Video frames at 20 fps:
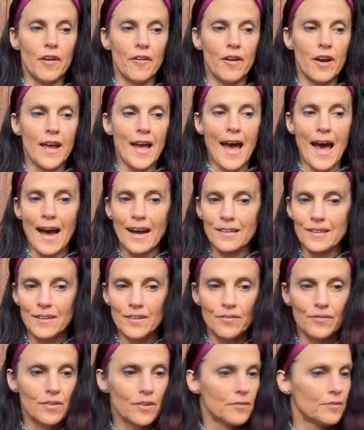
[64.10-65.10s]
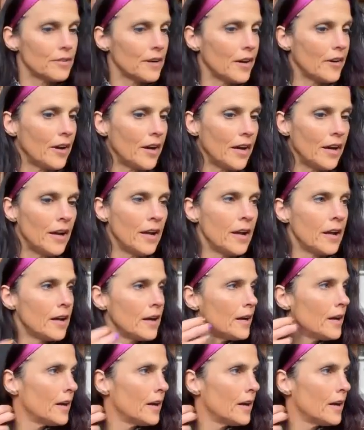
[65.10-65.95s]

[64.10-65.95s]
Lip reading: are very active, we're very